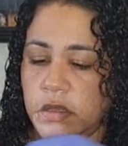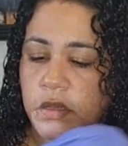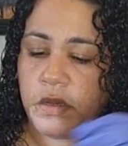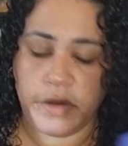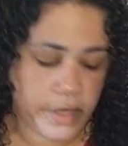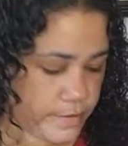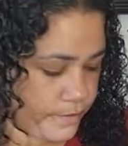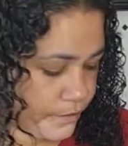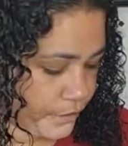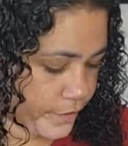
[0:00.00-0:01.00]
All right,
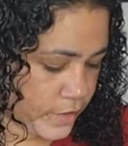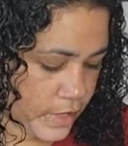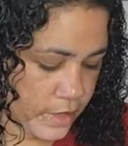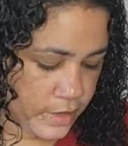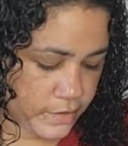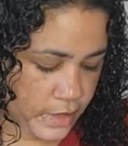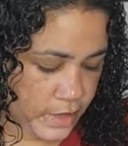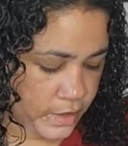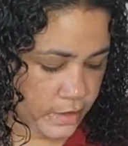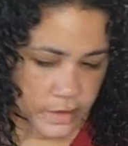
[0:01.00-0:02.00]
now let's
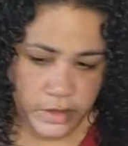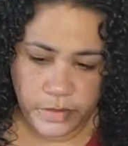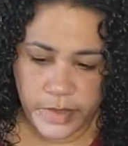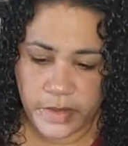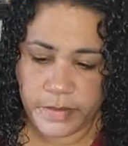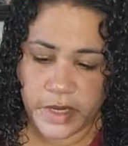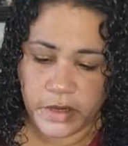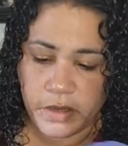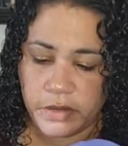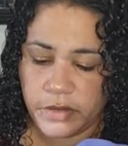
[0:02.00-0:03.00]
add a little bit of
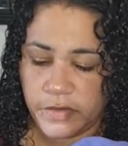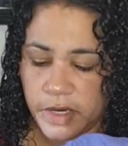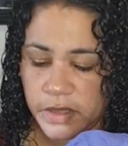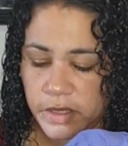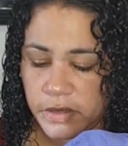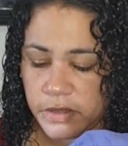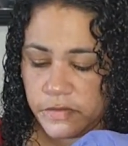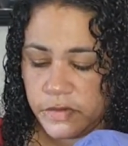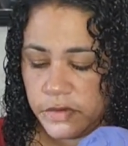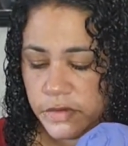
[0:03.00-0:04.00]
mica directly on the
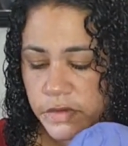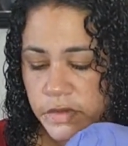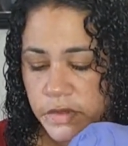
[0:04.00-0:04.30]
roots.